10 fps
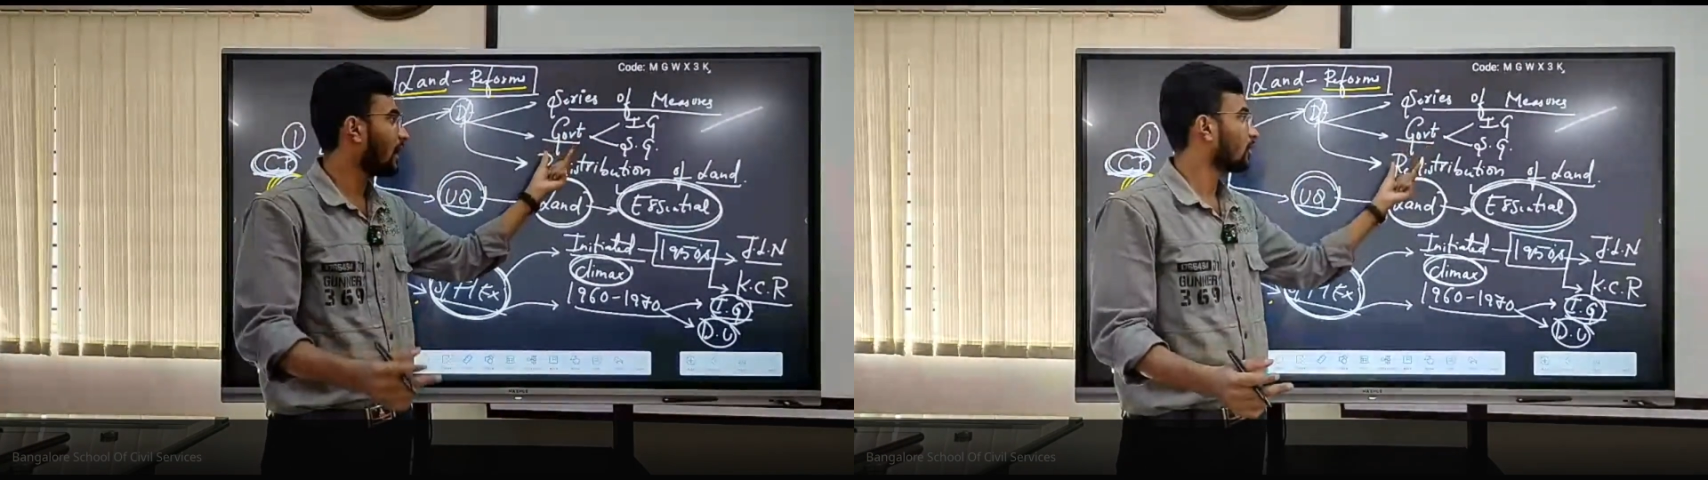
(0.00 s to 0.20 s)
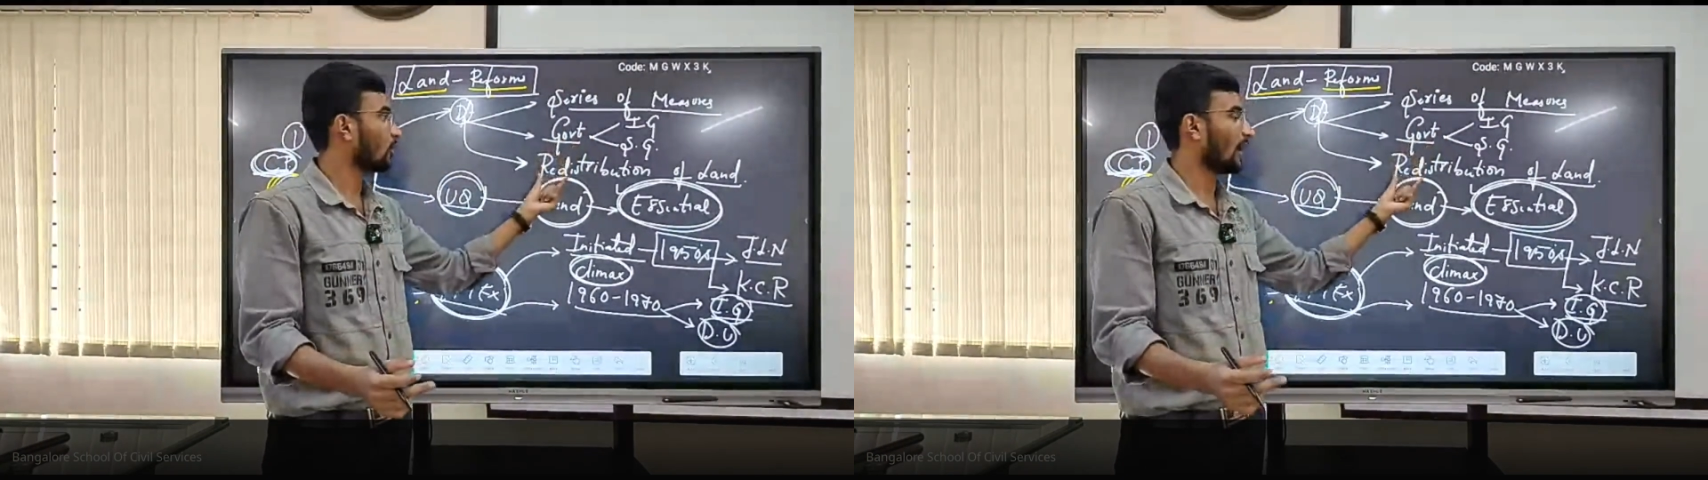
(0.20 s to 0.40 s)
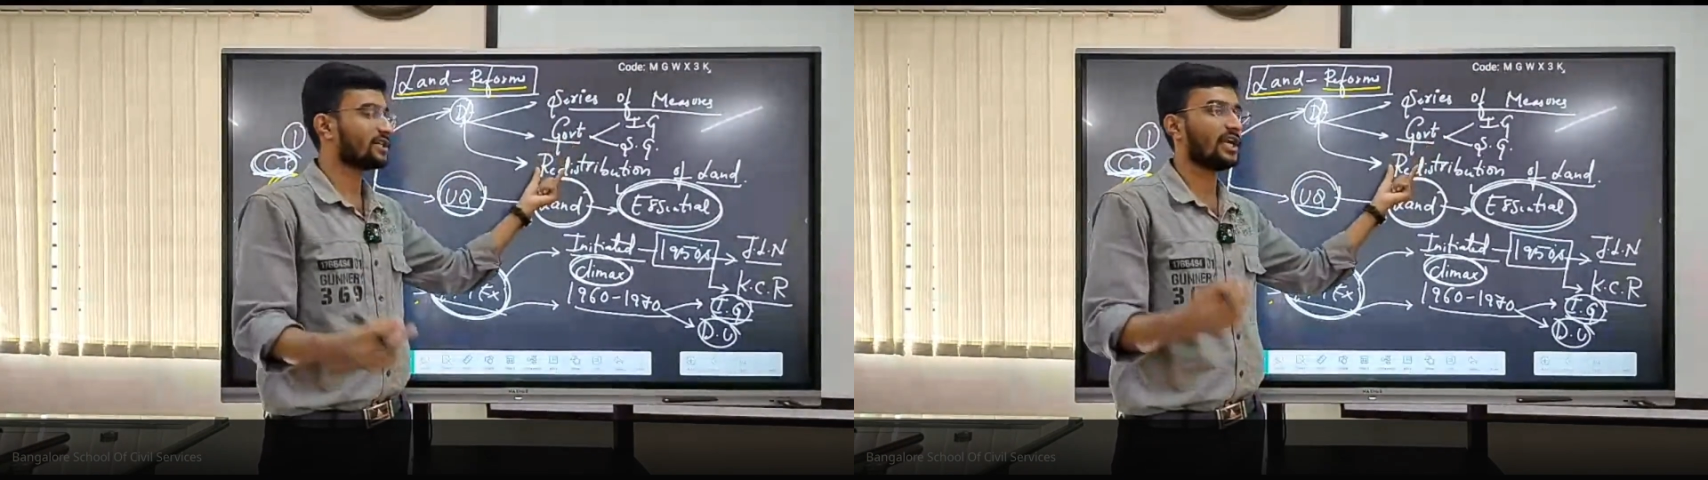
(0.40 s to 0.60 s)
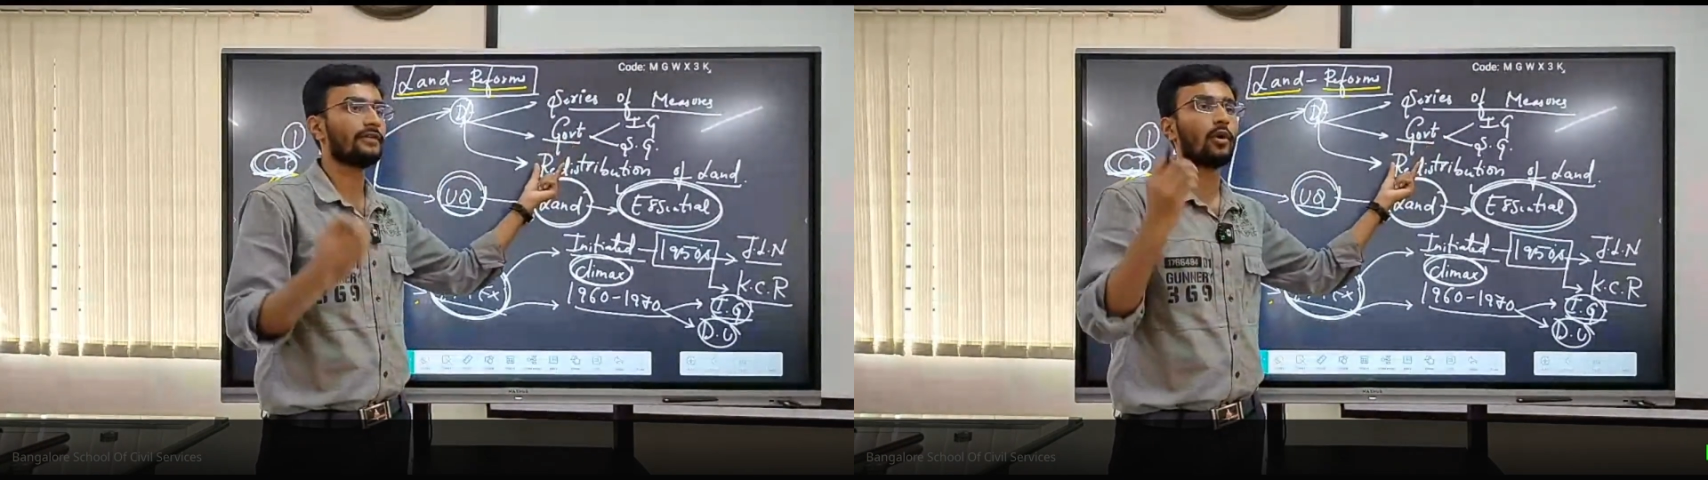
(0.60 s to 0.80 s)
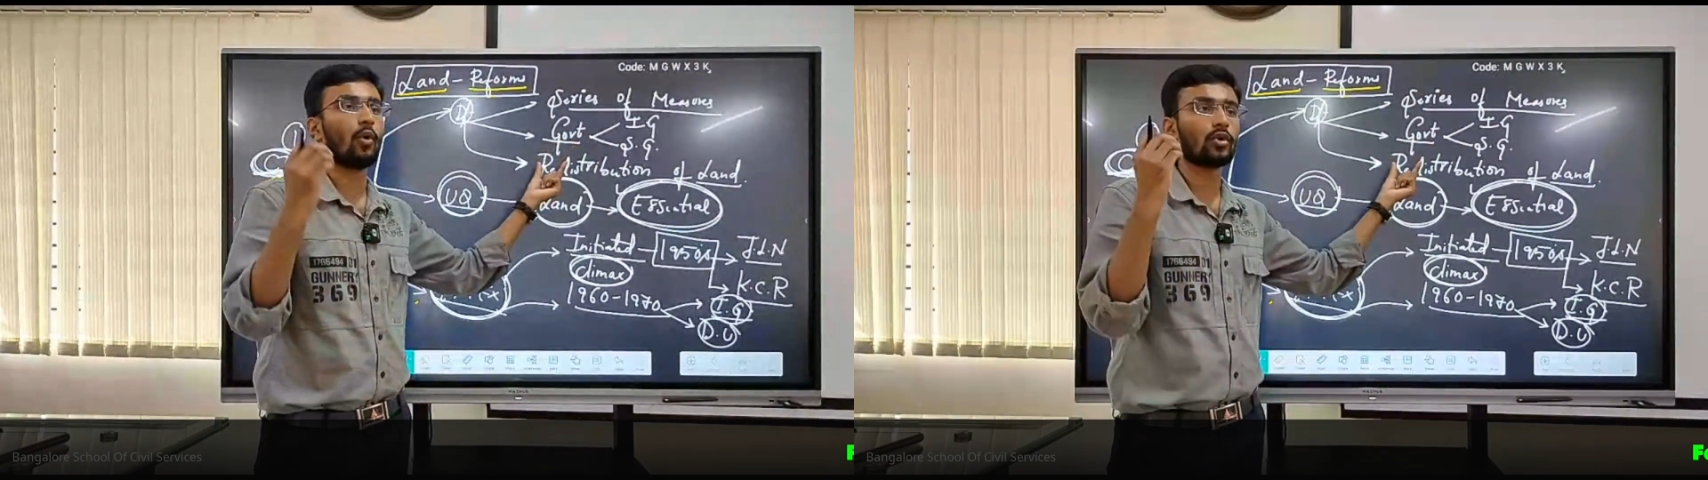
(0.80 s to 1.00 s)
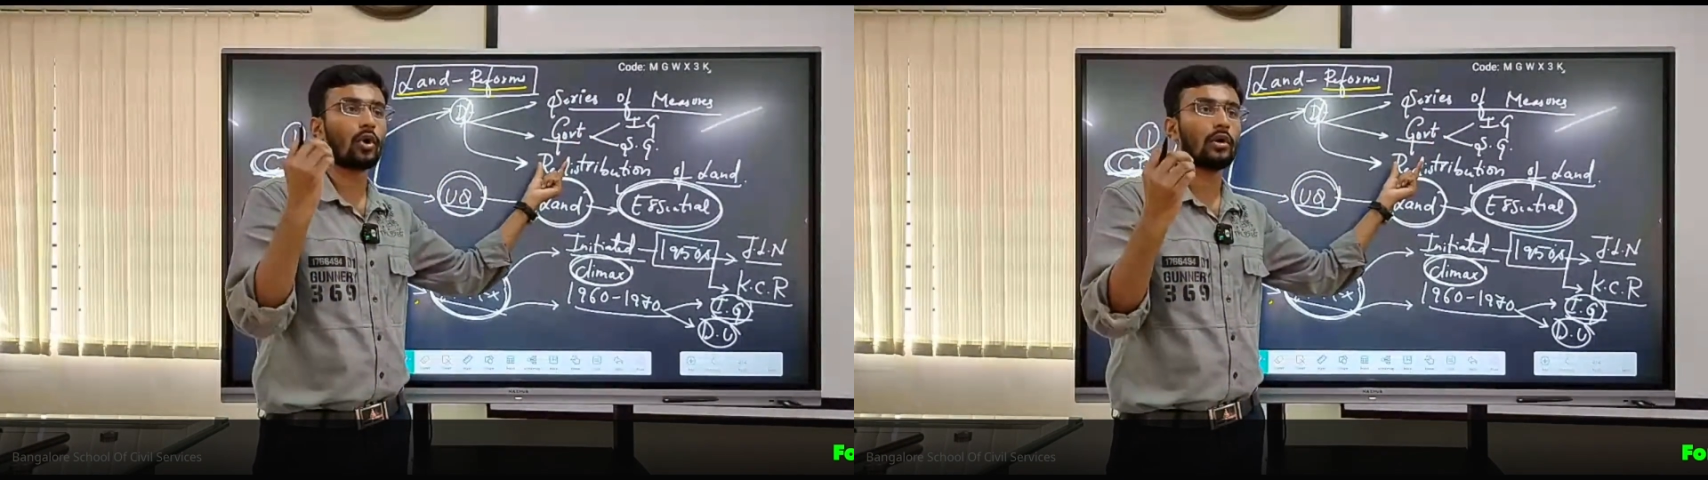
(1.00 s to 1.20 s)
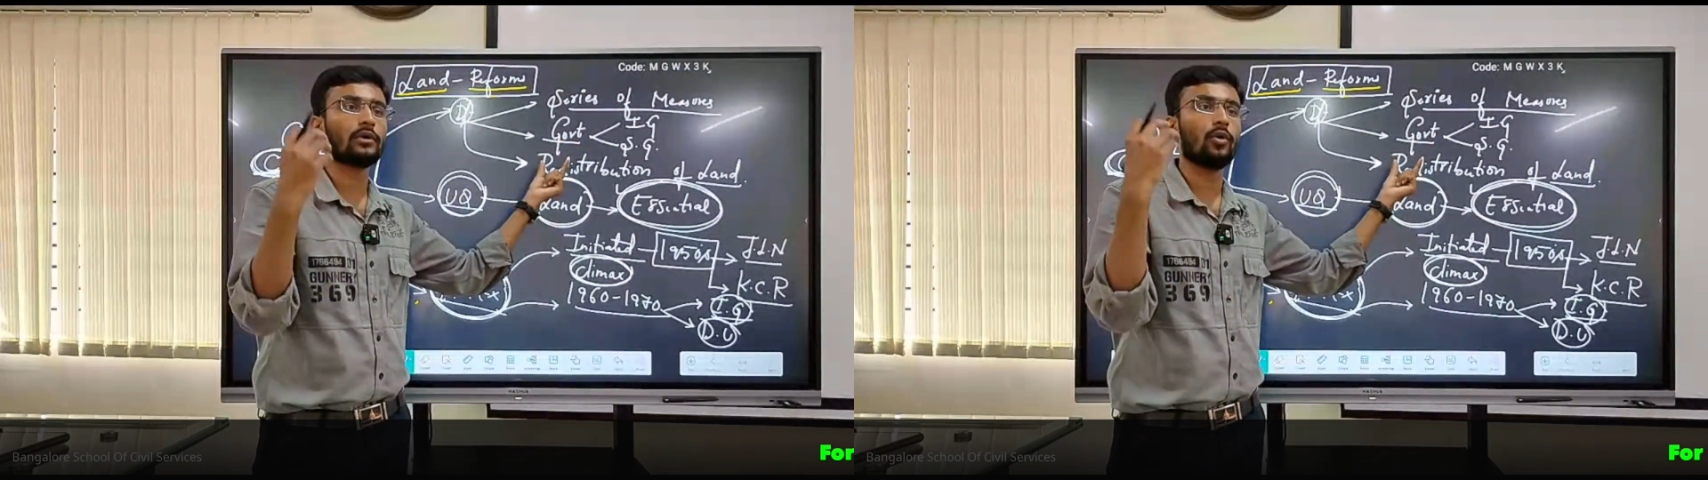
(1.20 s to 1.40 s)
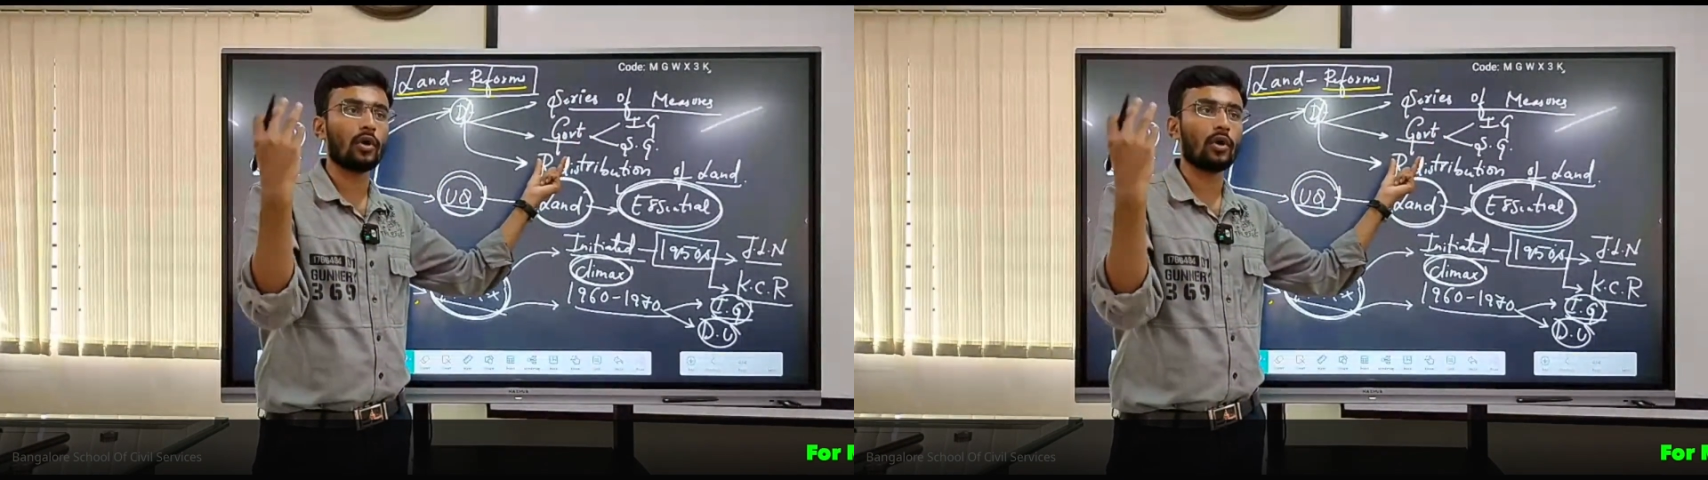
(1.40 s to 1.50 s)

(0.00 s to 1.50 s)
to achieve the overall goal